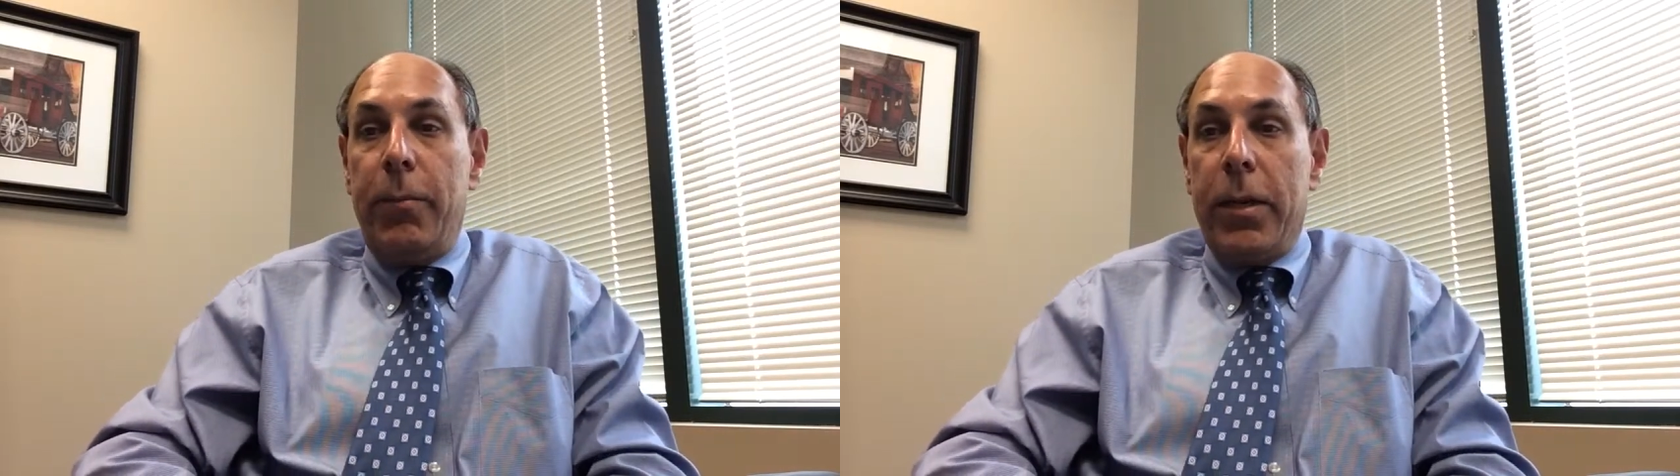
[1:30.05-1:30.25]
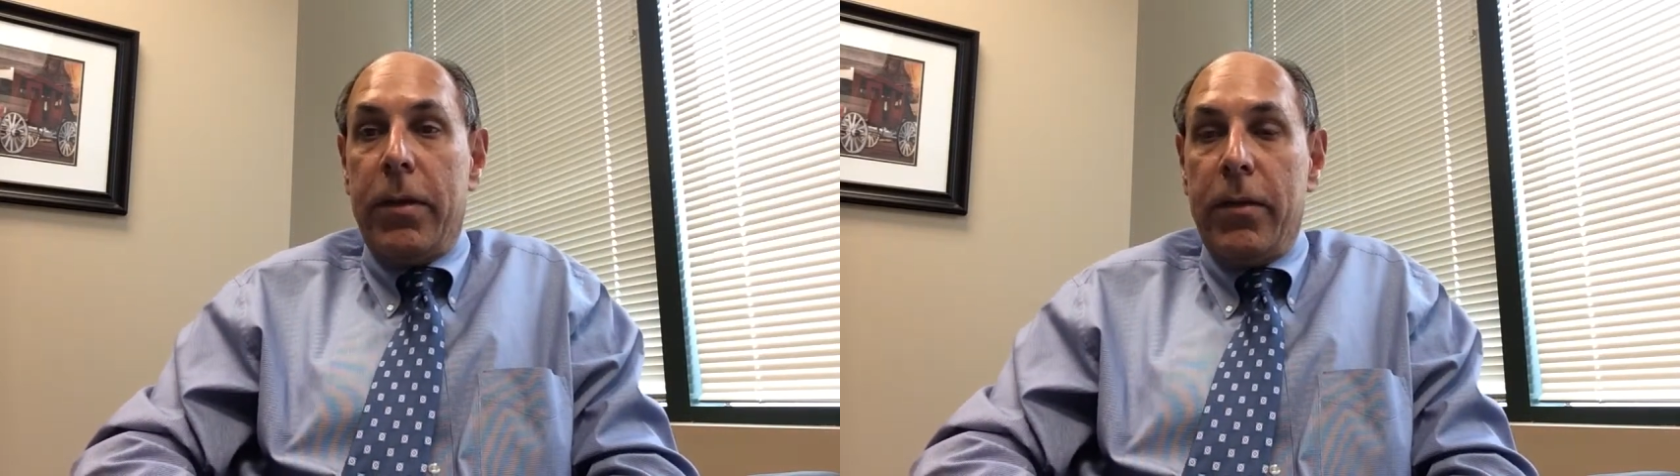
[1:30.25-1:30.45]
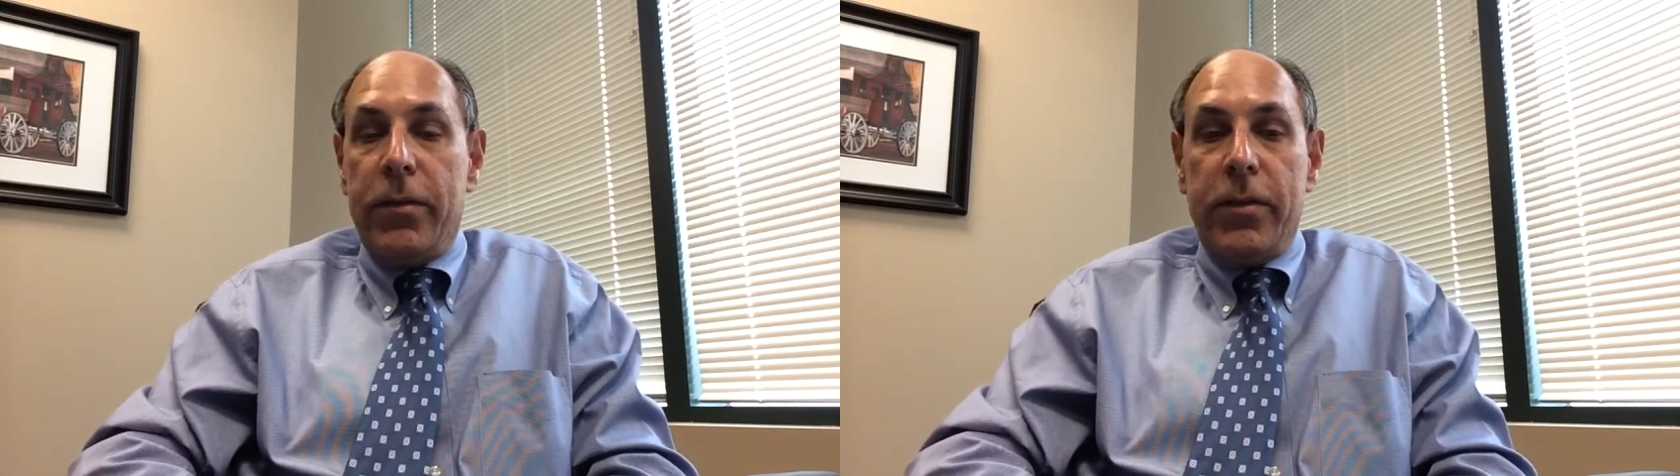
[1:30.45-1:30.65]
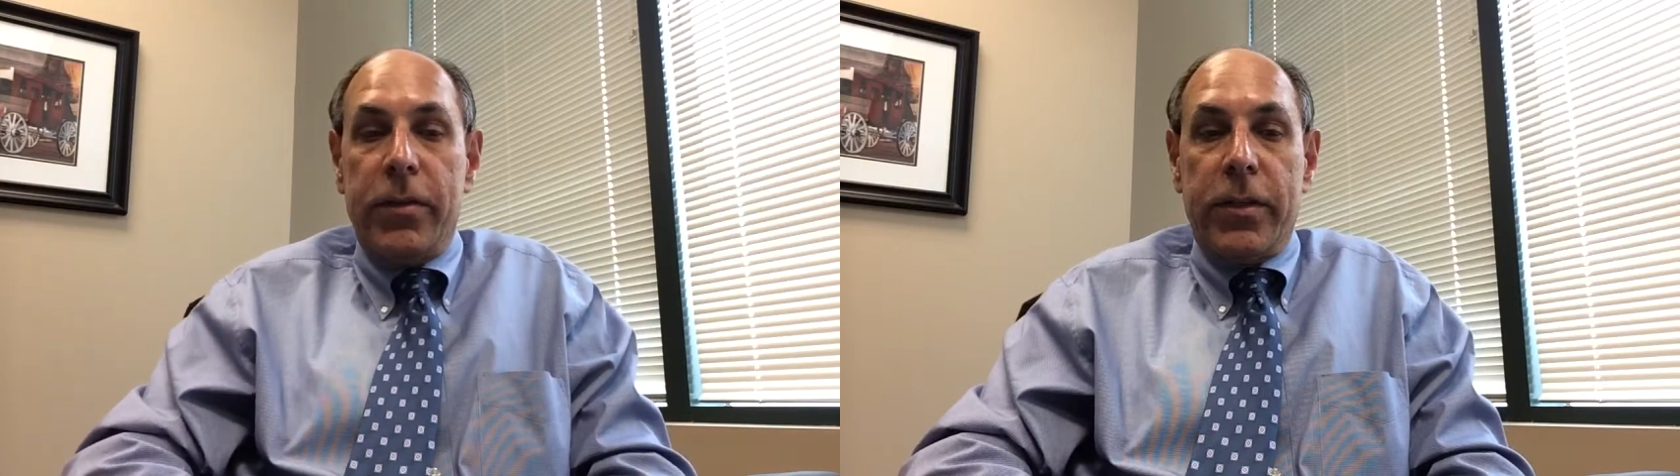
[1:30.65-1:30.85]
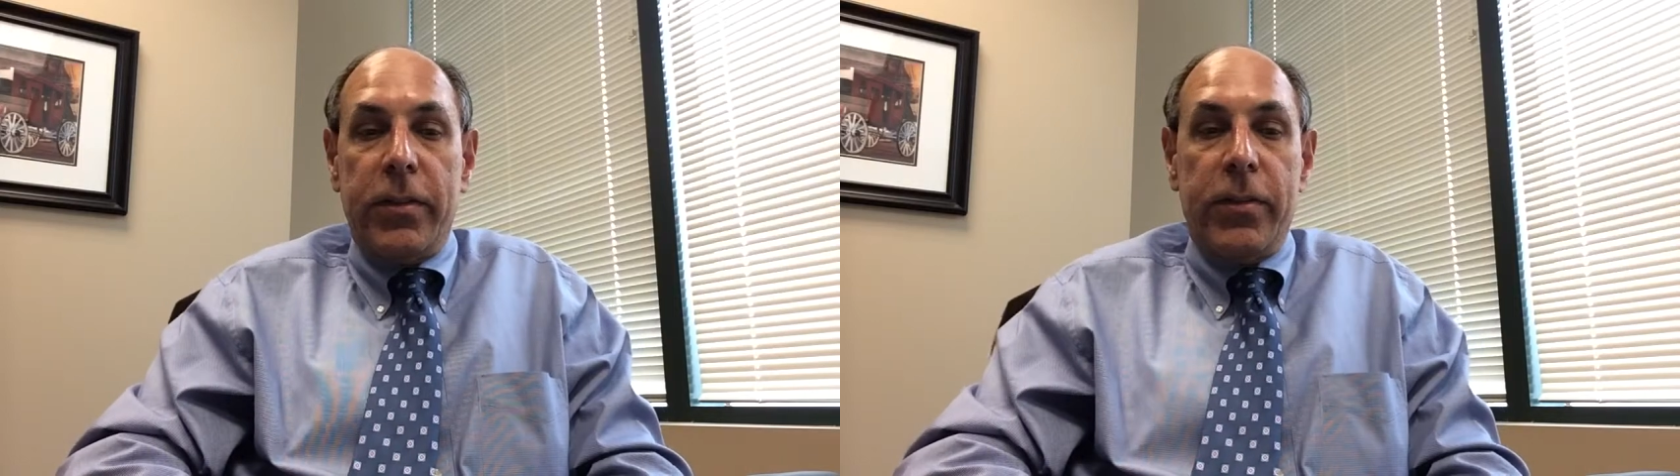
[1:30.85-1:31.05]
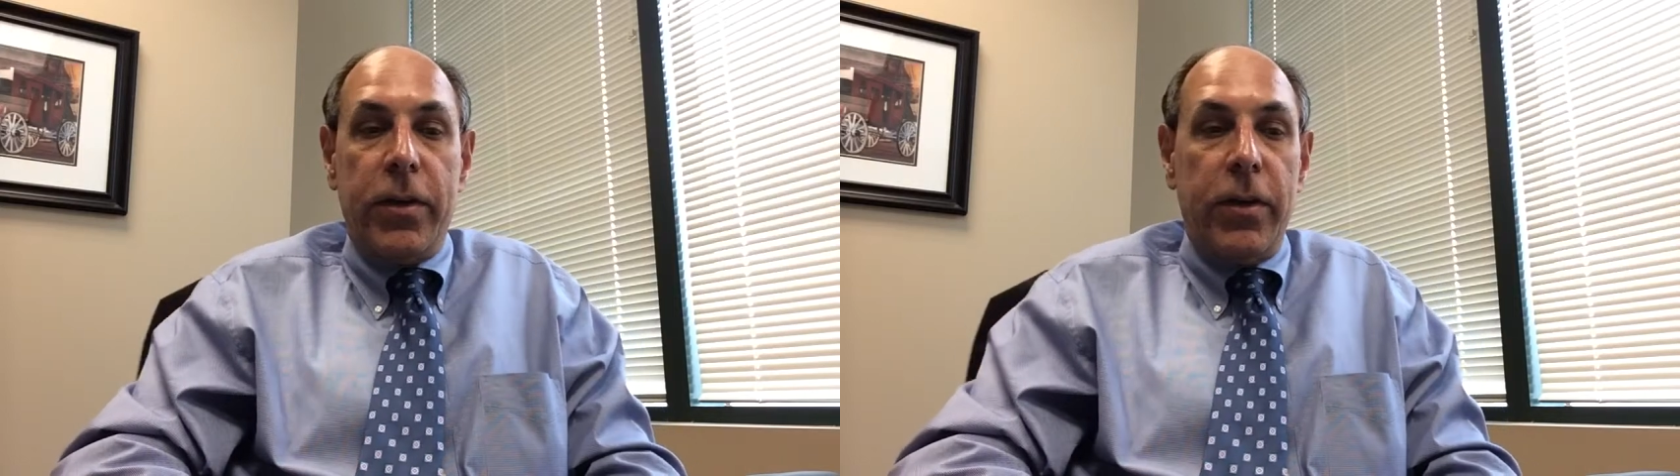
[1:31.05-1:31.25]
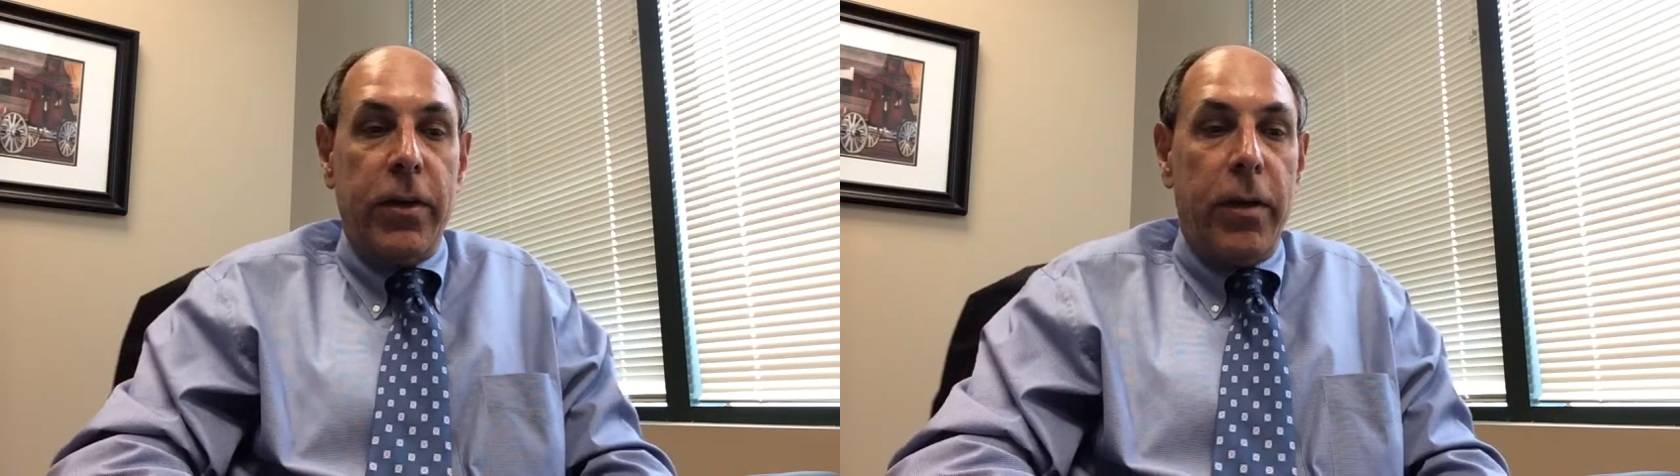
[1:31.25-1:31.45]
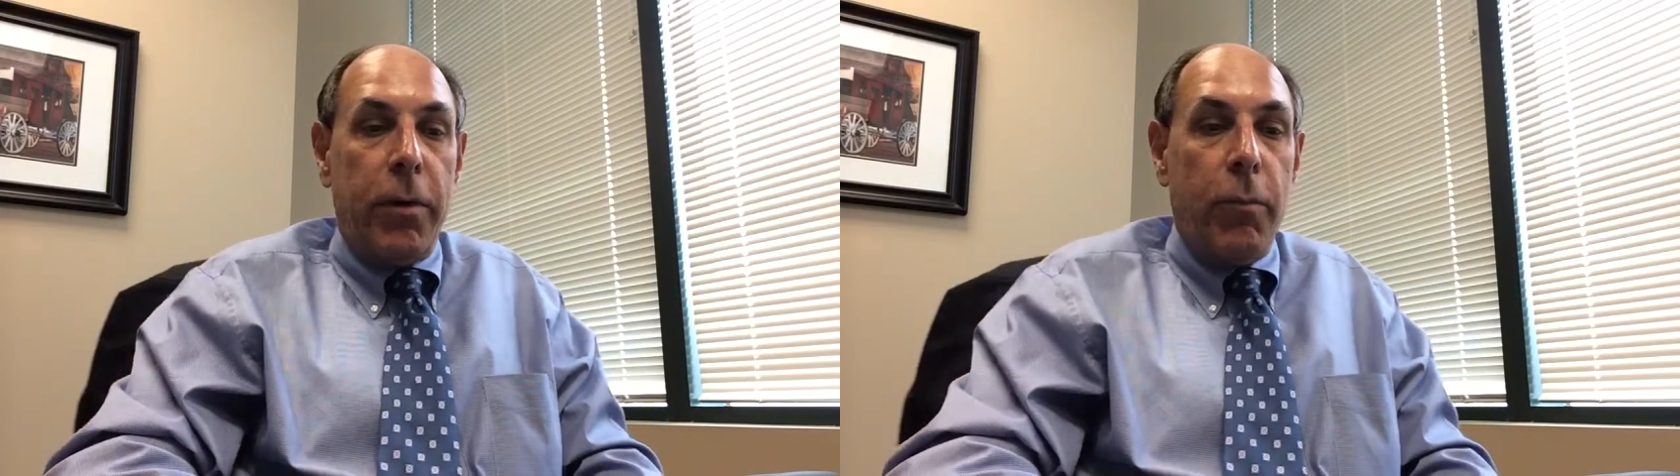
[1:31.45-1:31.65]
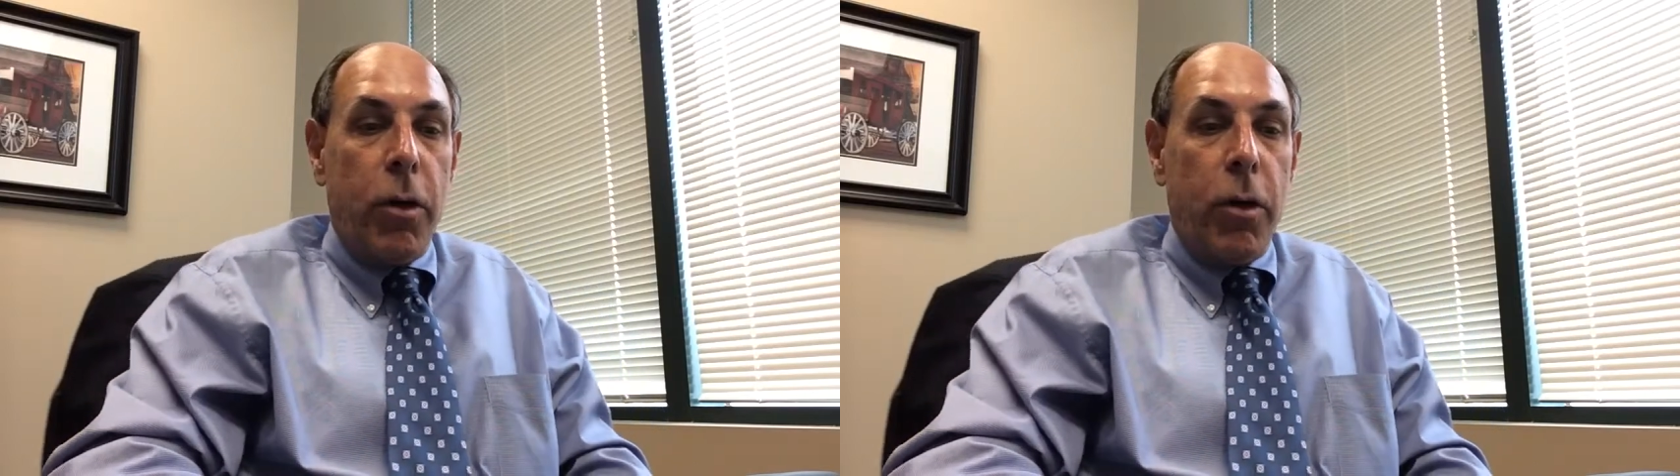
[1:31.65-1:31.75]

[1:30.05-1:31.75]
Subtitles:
because this is considered a